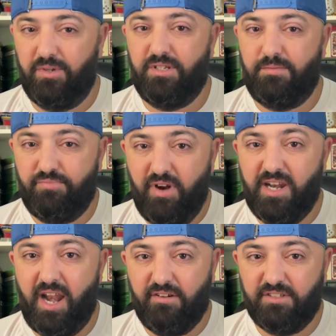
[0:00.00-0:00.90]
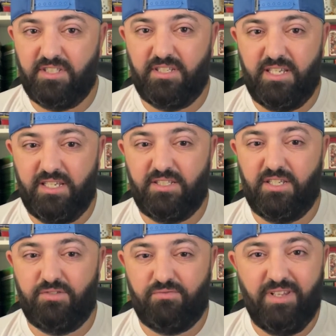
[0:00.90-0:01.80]
Brendan Aronson
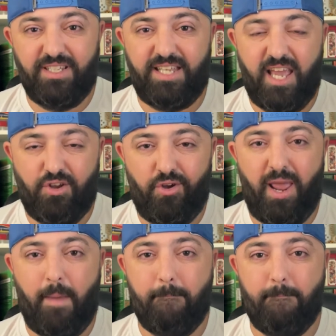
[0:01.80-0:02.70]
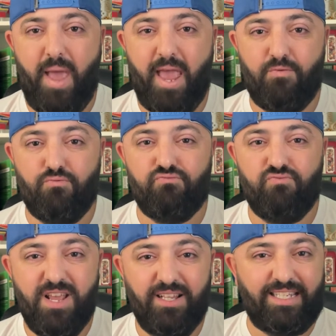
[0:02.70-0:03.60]
is really taking on a
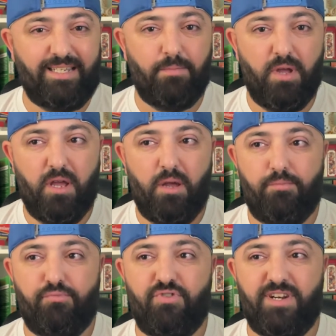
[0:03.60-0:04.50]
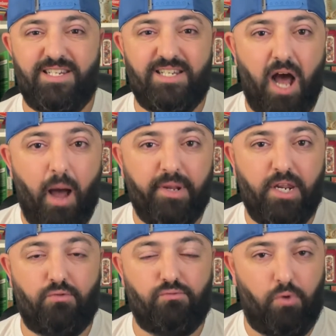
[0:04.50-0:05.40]
really
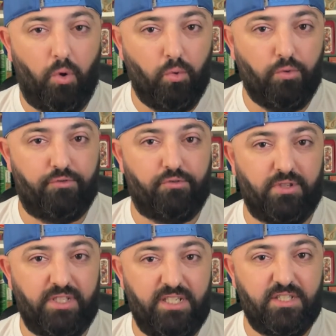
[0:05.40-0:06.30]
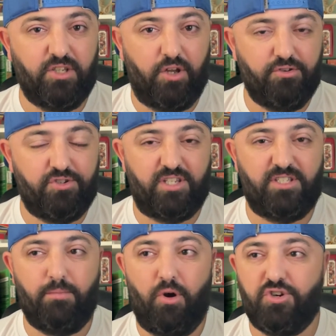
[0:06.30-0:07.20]
predominant role for Leeds under
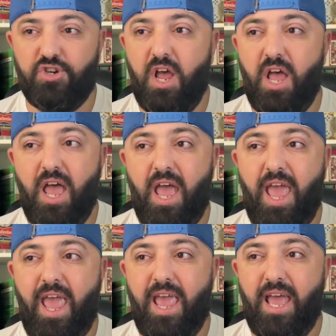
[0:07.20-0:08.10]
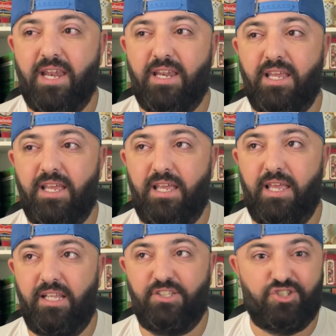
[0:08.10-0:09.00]
Jesse Marsh. And
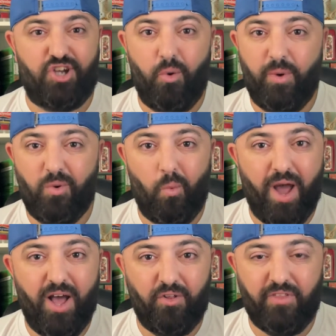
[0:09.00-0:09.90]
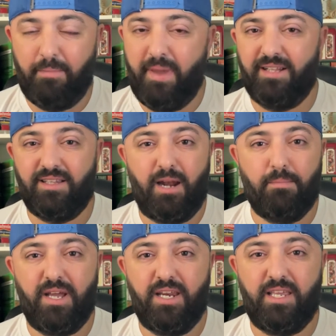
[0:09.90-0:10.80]
it's going well. They paid a lot of
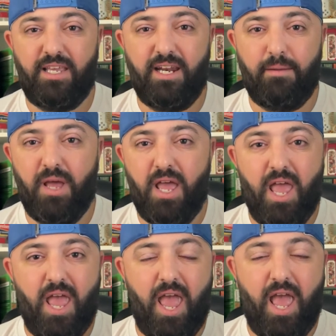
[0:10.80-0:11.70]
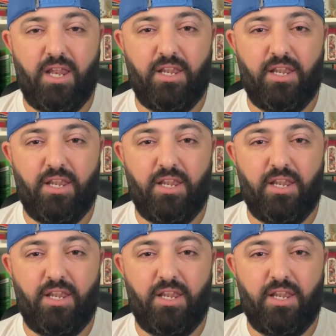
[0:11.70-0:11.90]
money to get him. And,